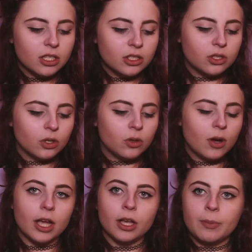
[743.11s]
So
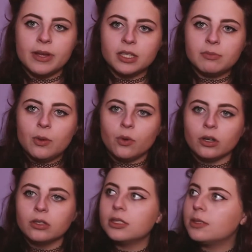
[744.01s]
I painted my
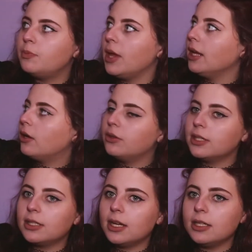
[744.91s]
walls pink on
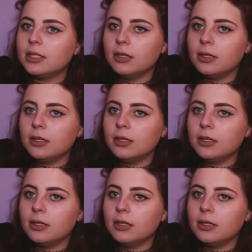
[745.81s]
this side,